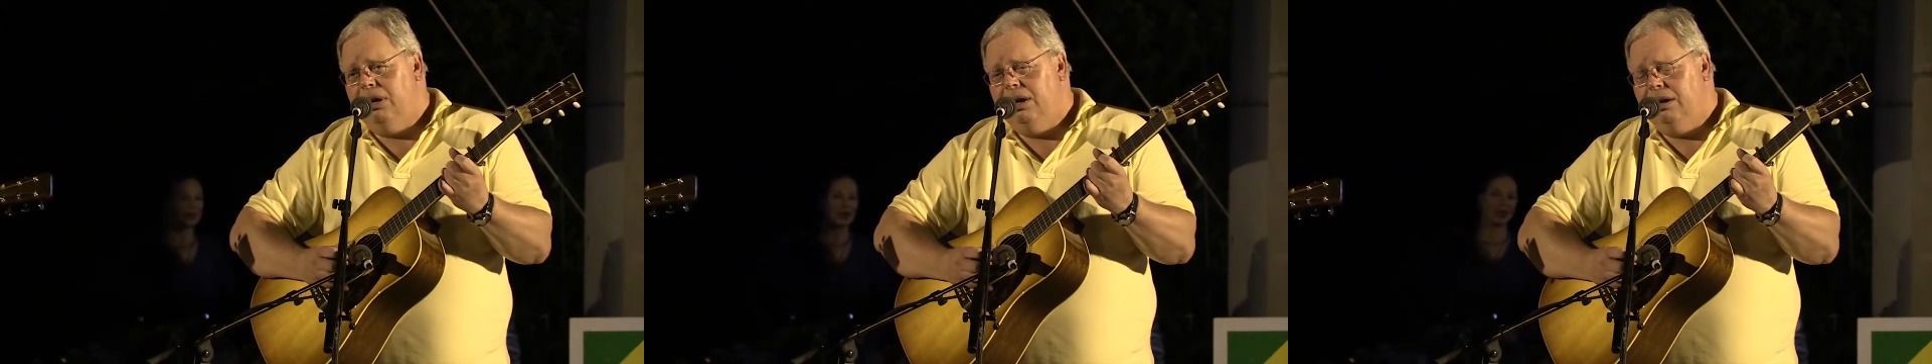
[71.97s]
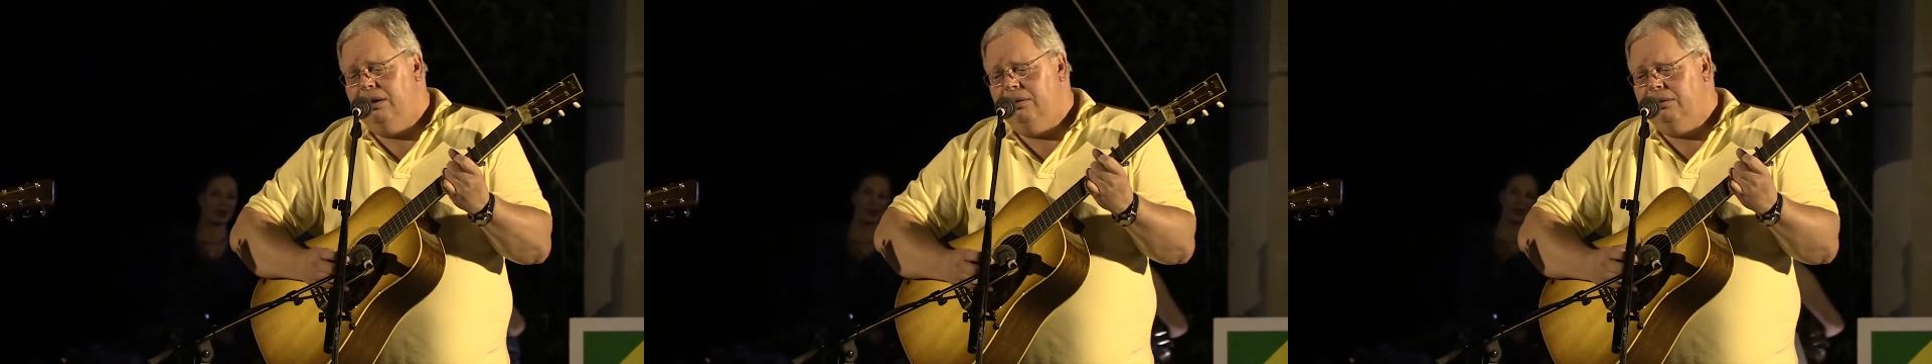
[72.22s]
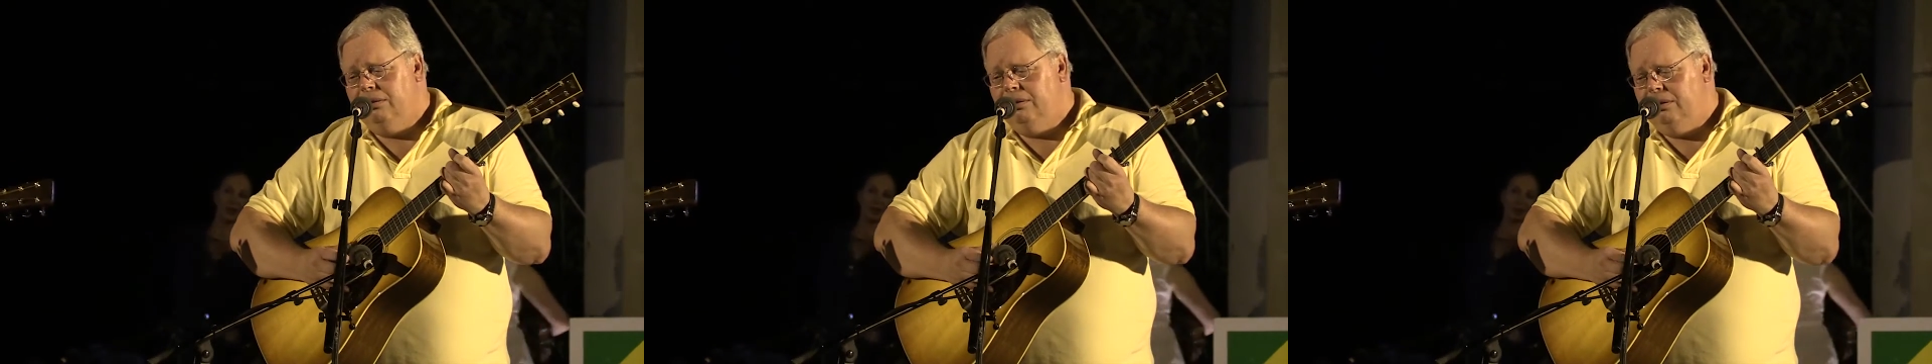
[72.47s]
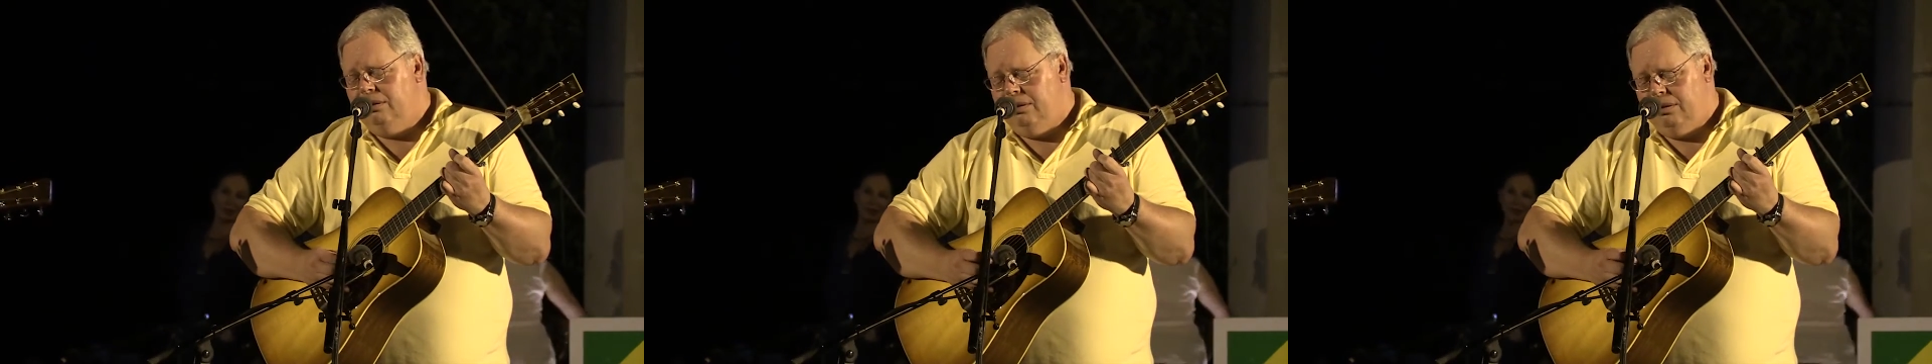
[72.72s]
bound.
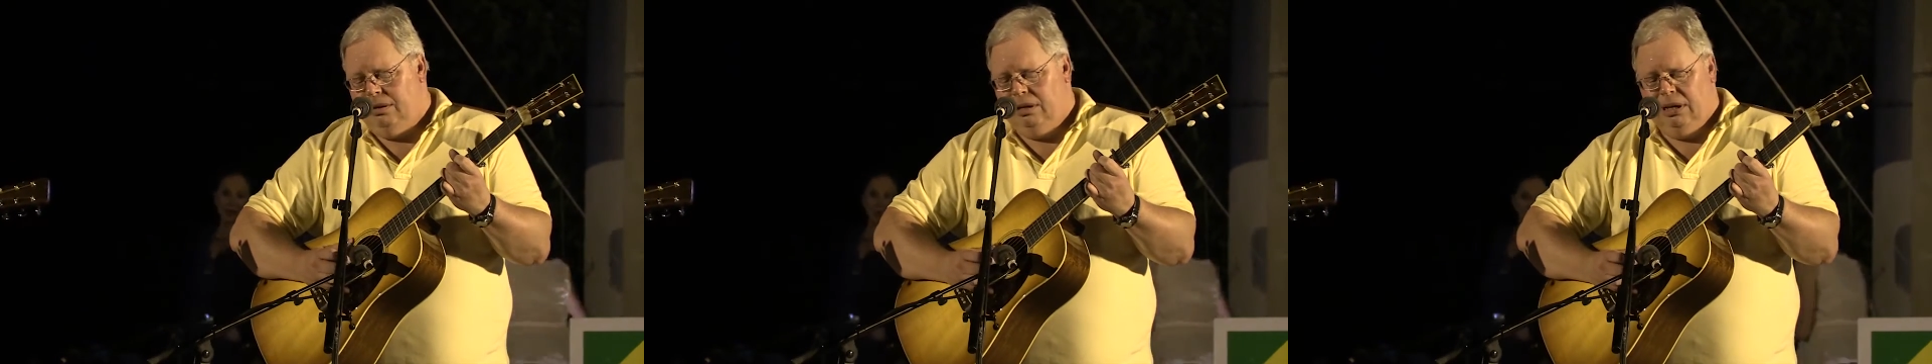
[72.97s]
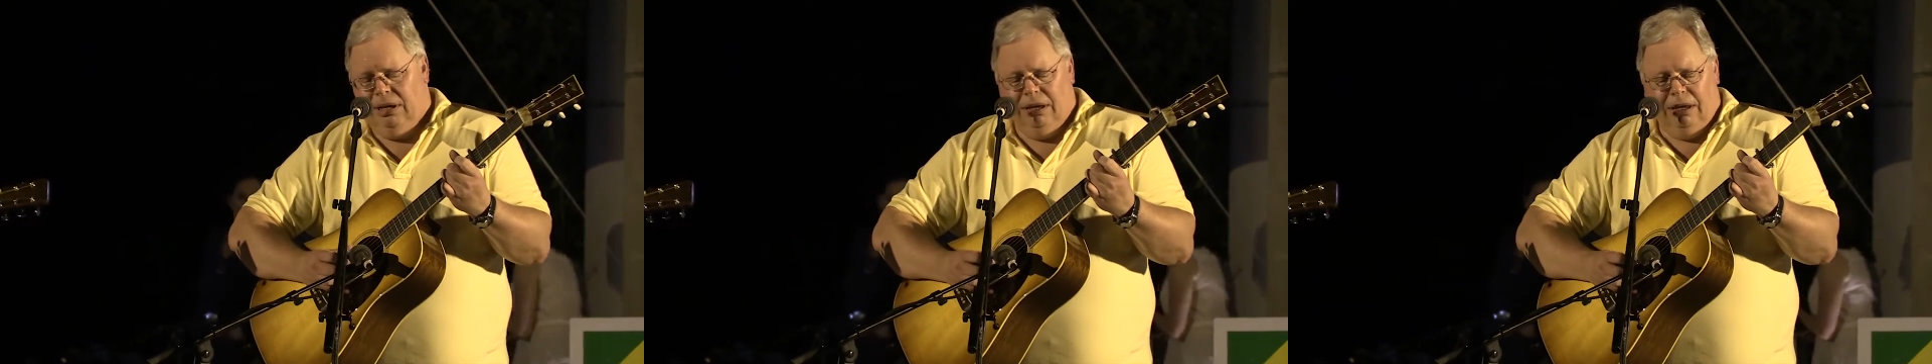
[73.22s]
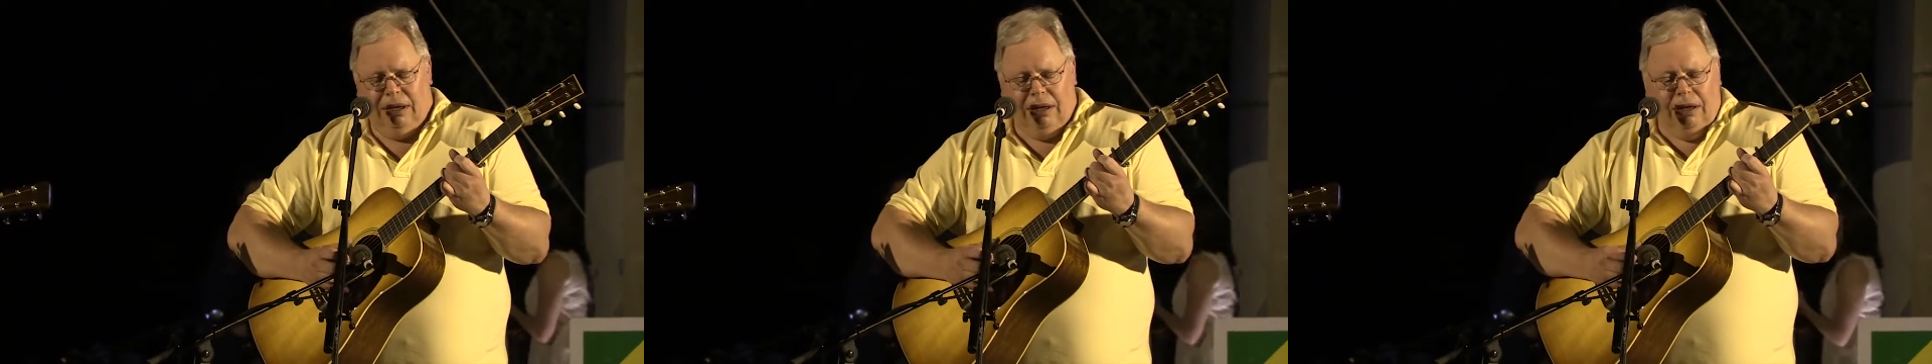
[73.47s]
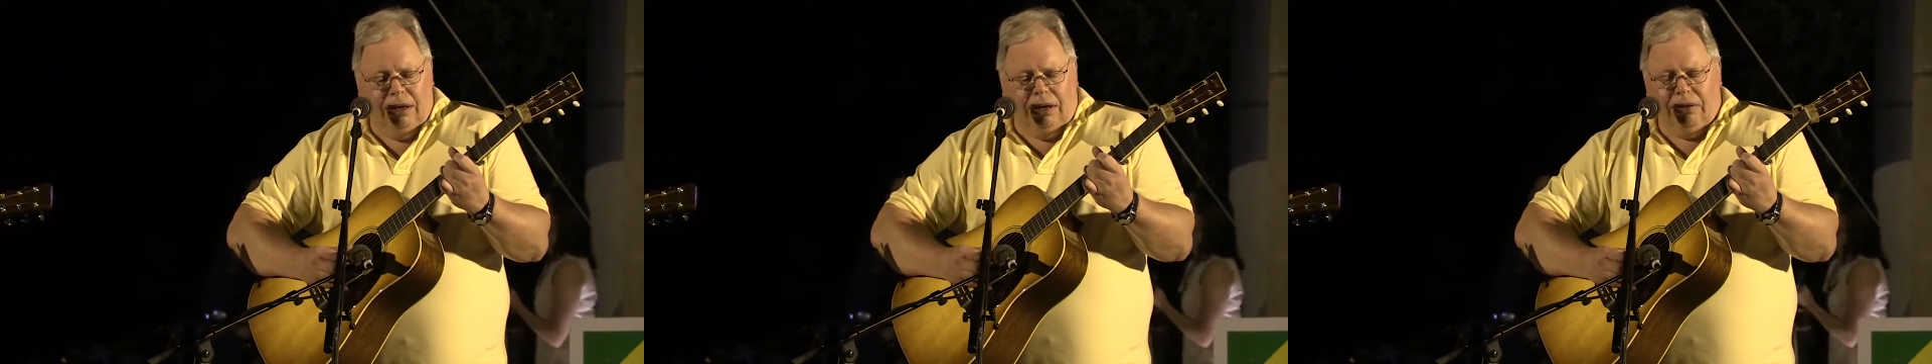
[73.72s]

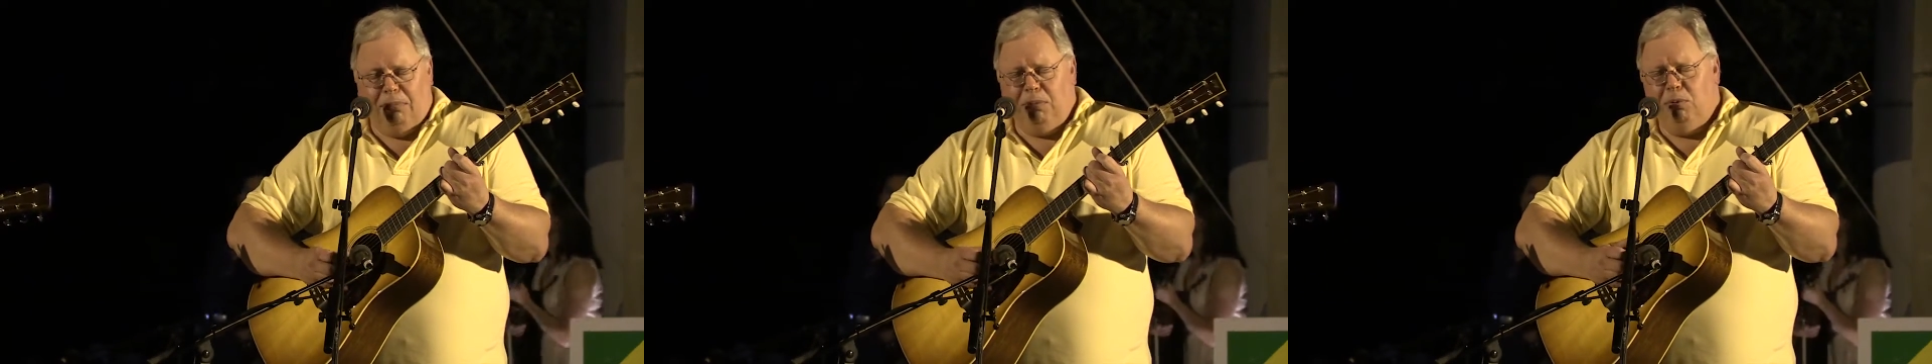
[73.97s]
Well, I've